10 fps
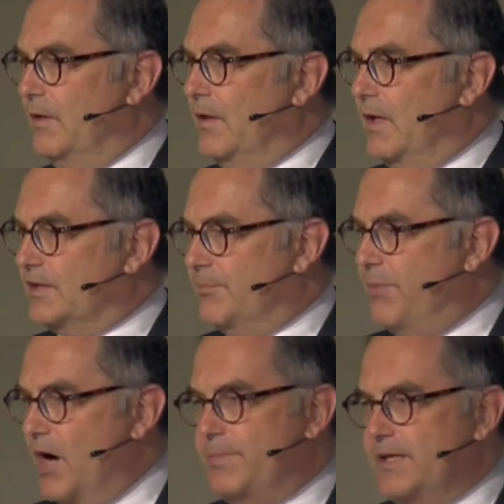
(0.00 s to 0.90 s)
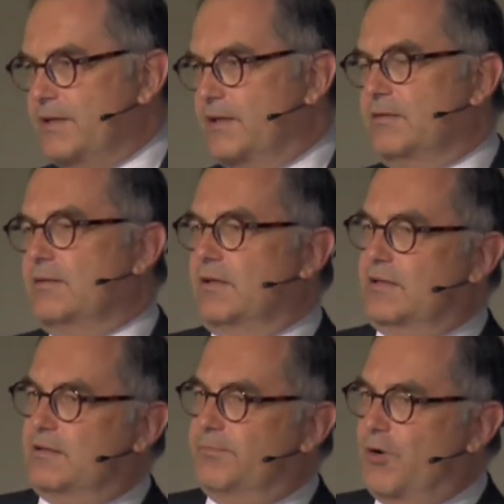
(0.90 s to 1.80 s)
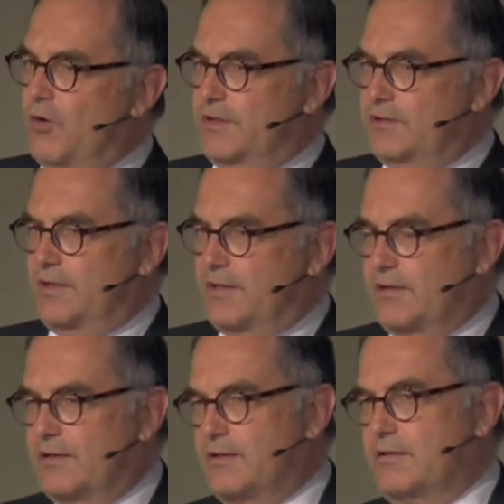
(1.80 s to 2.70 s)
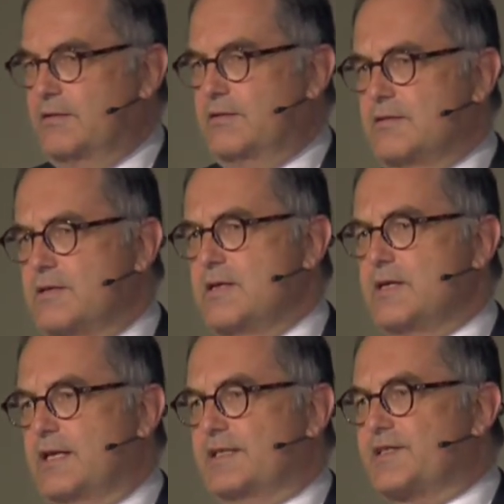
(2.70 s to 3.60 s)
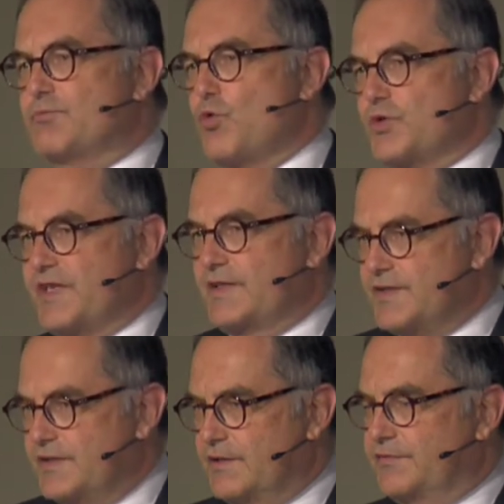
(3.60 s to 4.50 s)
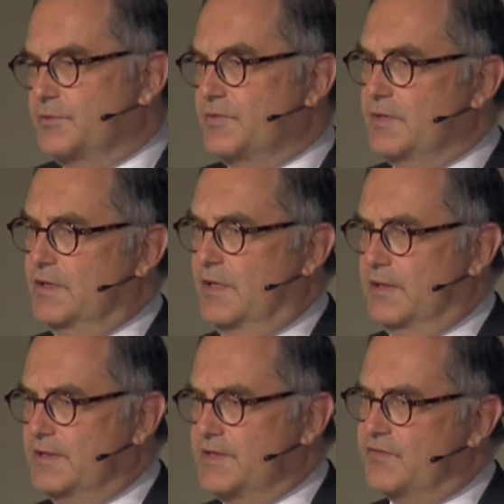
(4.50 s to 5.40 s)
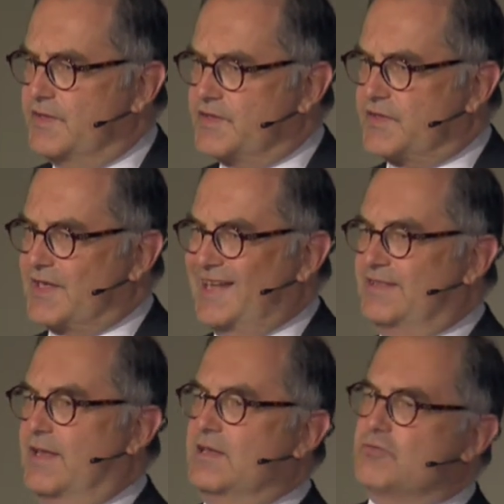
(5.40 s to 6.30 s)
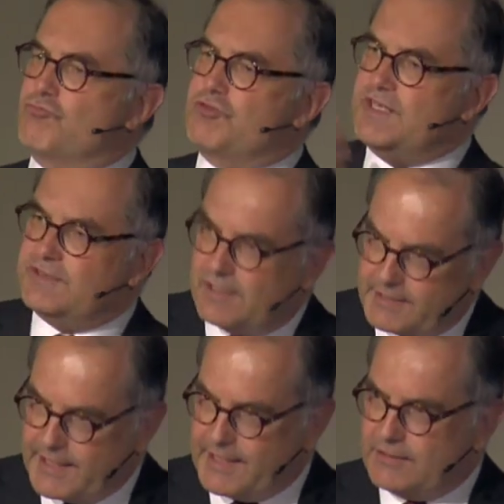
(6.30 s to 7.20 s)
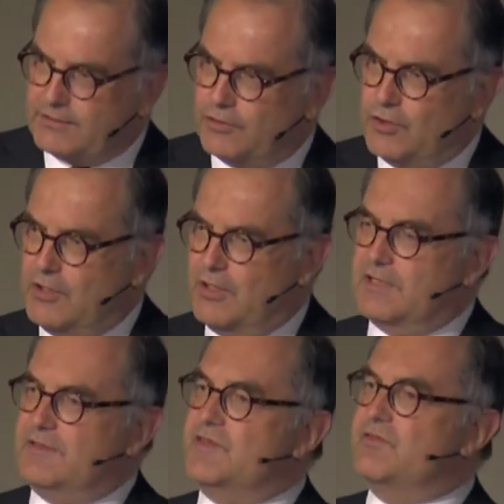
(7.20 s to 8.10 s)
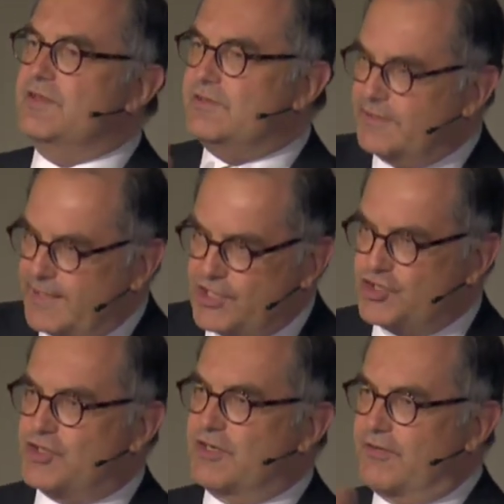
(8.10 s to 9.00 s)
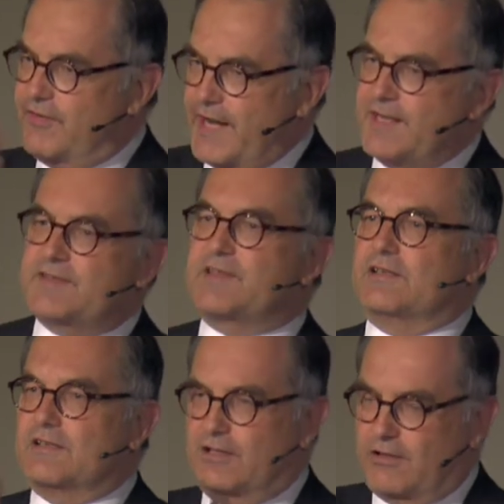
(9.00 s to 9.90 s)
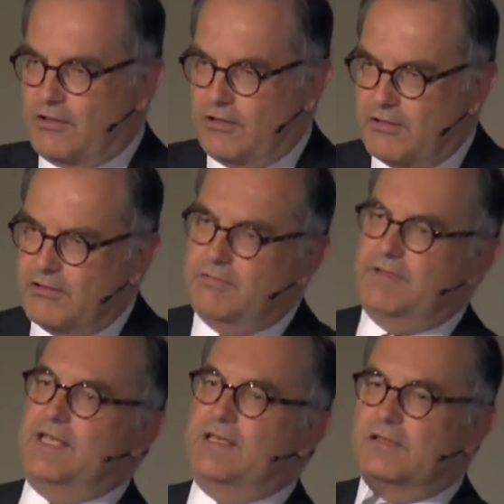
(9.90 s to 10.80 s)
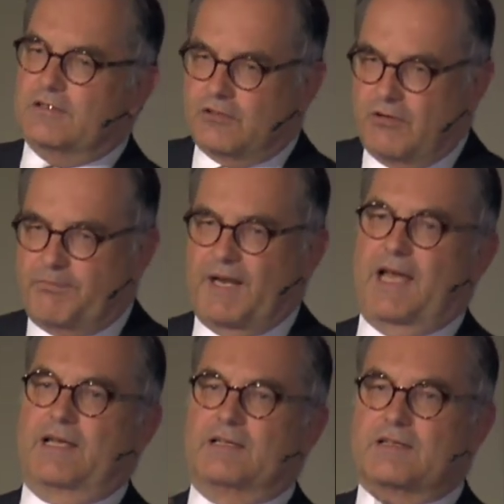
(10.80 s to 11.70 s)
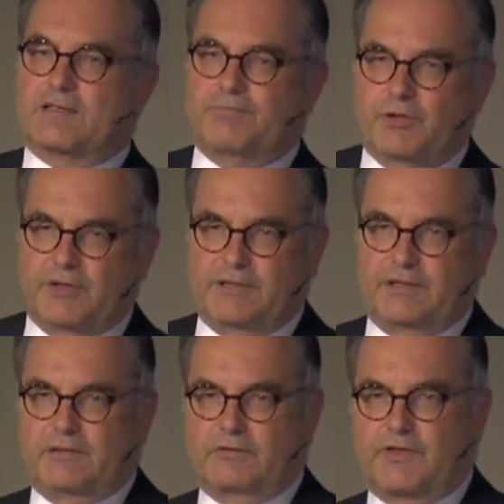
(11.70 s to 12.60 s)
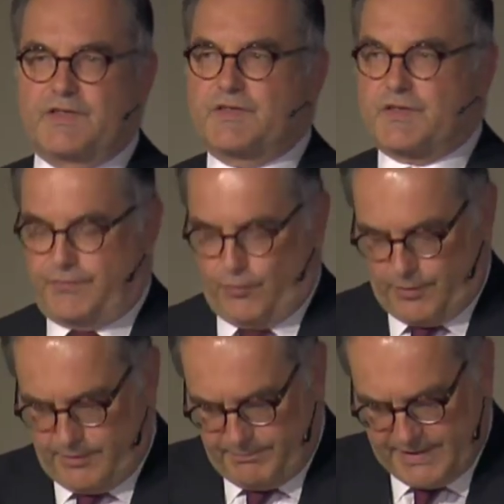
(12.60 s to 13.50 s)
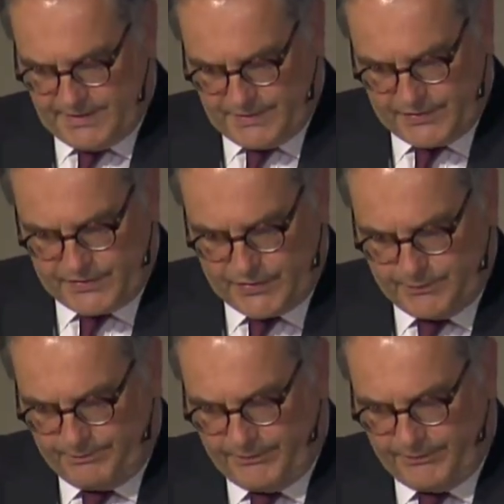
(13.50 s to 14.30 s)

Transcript: And the public and the politic gets more sensitive to these risks, and they retaliate. And this retaliation creates then the legal and compliance and political risks for businesses.